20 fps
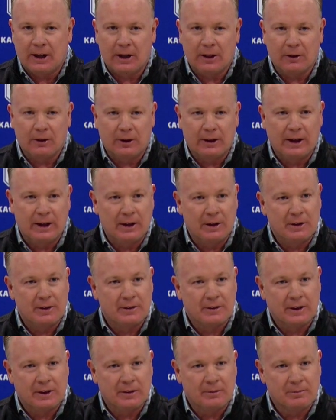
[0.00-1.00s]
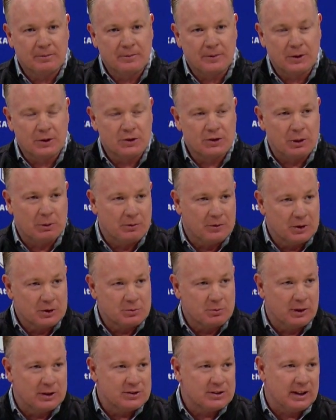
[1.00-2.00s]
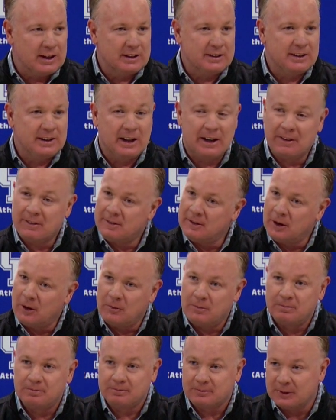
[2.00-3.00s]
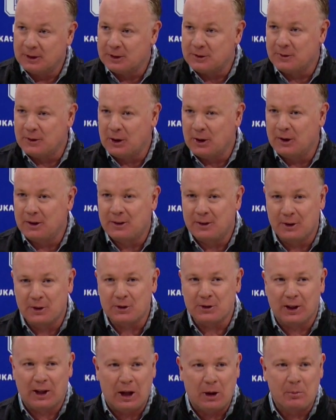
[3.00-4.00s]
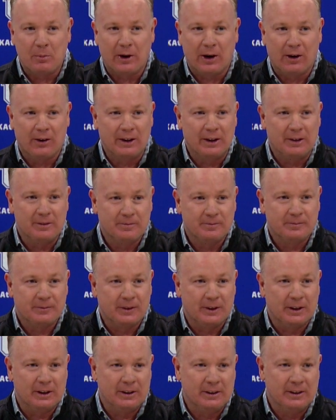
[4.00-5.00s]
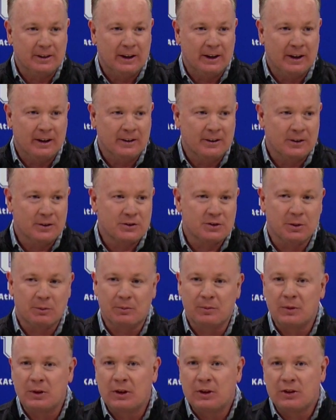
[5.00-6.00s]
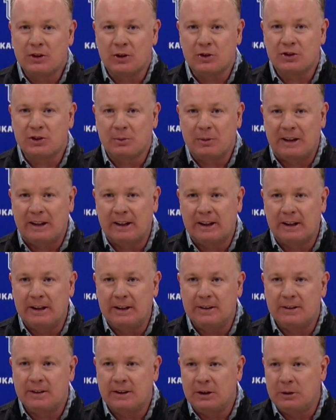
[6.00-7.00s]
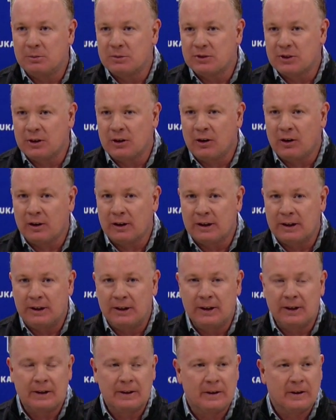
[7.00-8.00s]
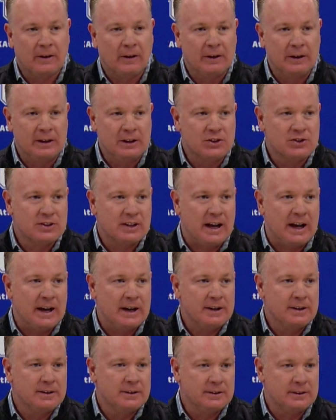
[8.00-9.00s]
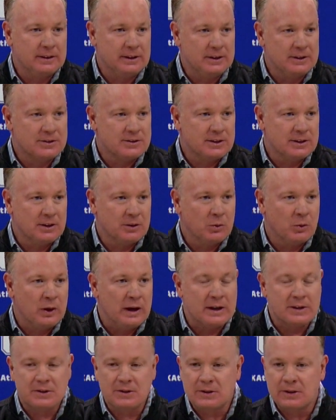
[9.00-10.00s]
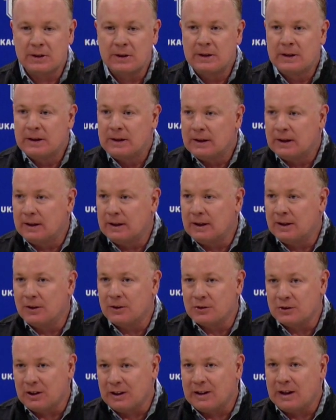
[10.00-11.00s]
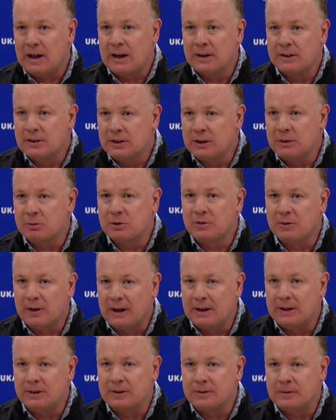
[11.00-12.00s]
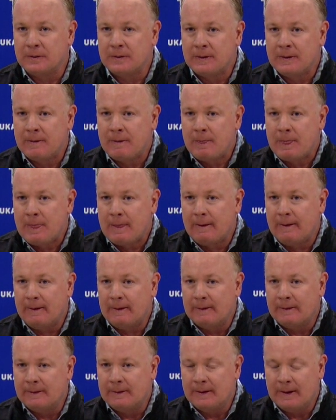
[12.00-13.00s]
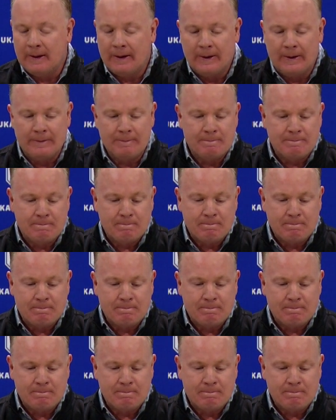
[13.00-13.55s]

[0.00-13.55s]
you got to look at it for some of us, much like the NFL. There's a lot of parity, and there's some elite teams in our league on each side, in the East and the West, and then there's a lot of teams fighting. And